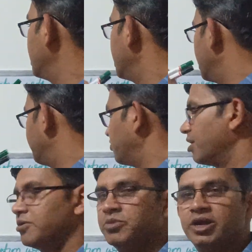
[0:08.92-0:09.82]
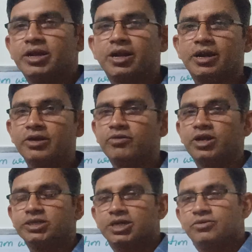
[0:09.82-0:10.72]
environmental
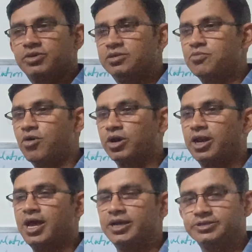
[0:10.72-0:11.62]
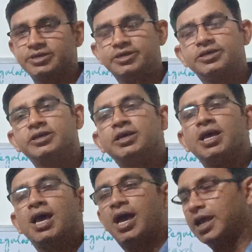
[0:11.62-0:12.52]
regulation with moral hazard.
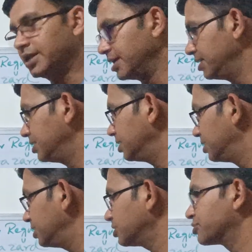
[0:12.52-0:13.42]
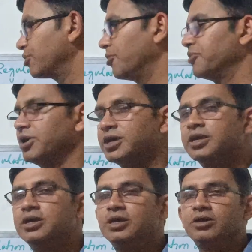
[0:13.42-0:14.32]
And in this topic
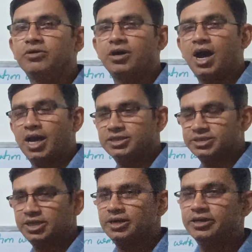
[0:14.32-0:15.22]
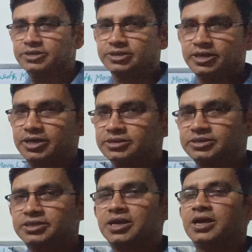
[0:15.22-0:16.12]
I shall
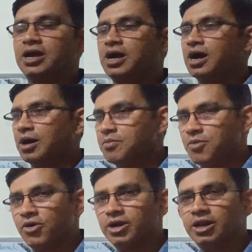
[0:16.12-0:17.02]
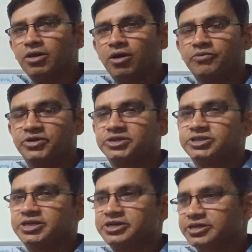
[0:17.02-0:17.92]
discuss a model of
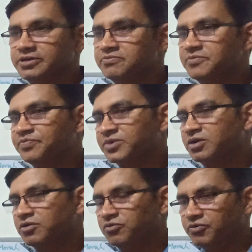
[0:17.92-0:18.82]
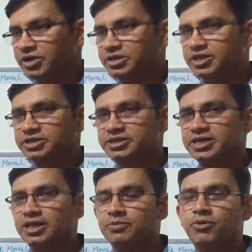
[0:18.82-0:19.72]
incentive with the
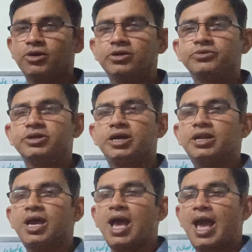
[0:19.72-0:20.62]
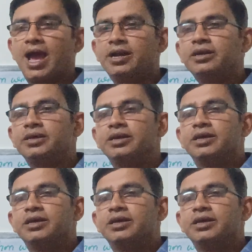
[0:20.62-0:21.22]
single polluter and